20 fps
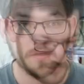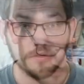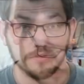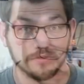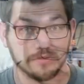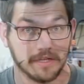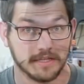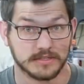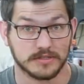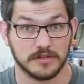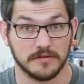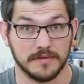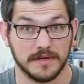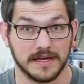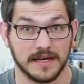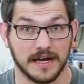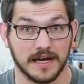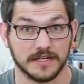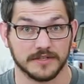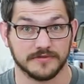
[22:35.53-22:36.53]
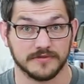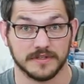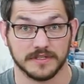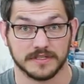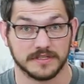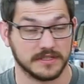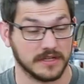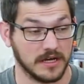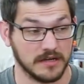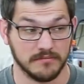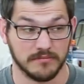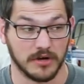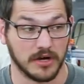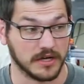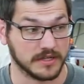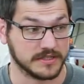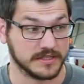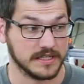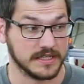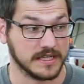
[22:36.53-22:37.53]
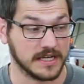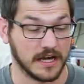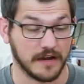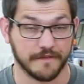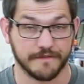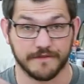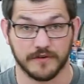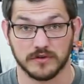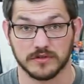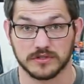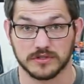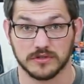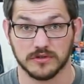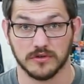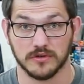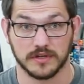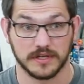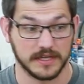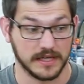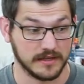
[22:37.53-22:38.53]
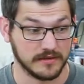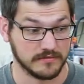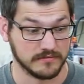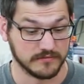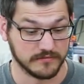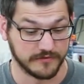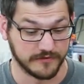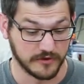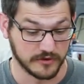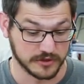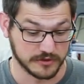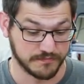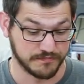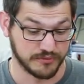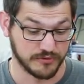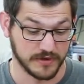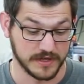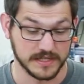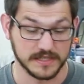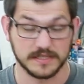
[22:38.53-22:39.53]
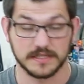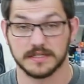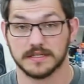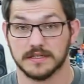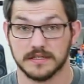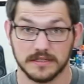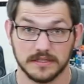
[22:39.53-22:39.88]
So that's gonna be it, guys, for this unboxing kind of first look and first print